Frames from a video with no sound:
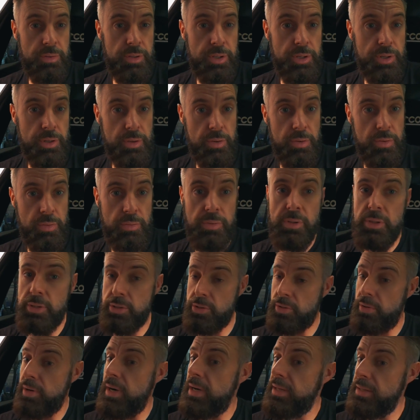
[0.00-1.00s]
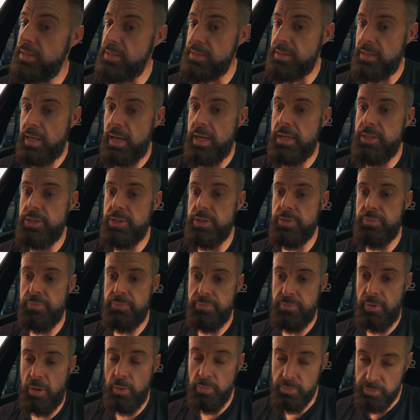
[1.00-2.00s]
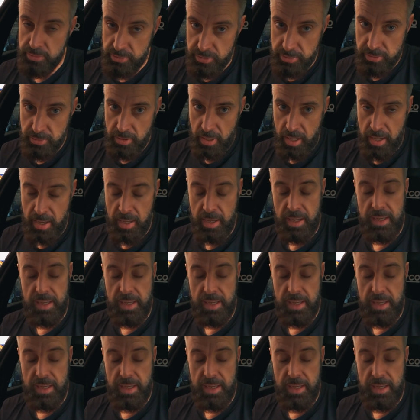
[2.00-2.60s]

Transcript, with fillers: the dude that's created this gauge's fault.